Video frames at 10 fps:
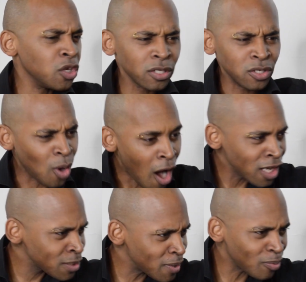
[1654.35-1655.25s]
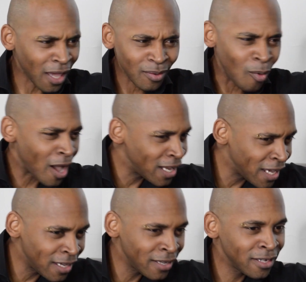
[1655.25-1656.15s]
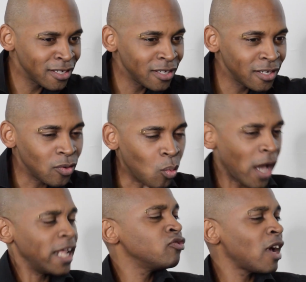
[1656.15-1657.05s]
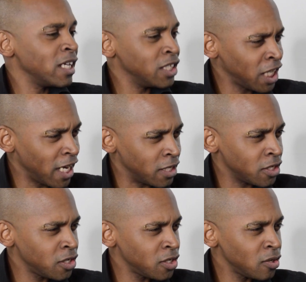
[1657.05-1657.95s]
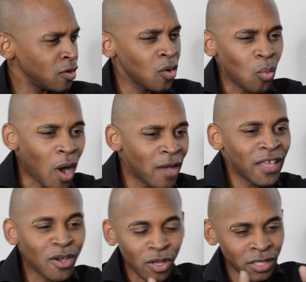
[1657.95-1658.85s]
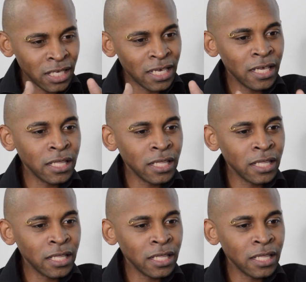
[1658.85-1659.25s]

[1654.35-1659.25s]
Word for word: You, you ask people like why are they why are they dragging chains? Yeah. Why have they got the,